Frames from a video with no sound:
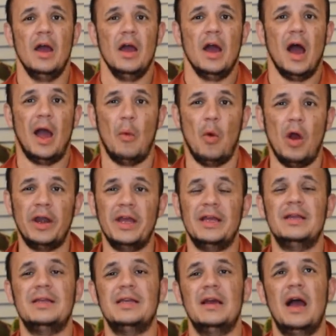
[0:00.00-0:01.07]
I want
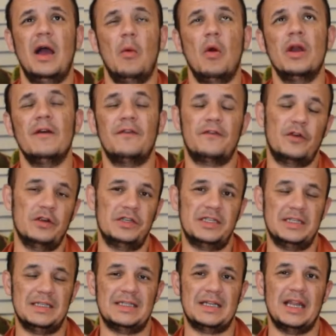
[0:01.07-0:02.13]
to first
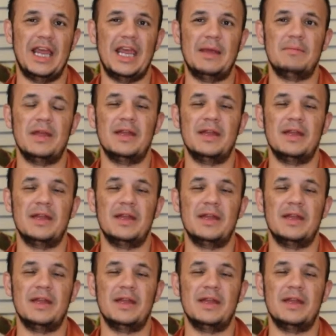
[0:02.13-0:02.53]
disclaim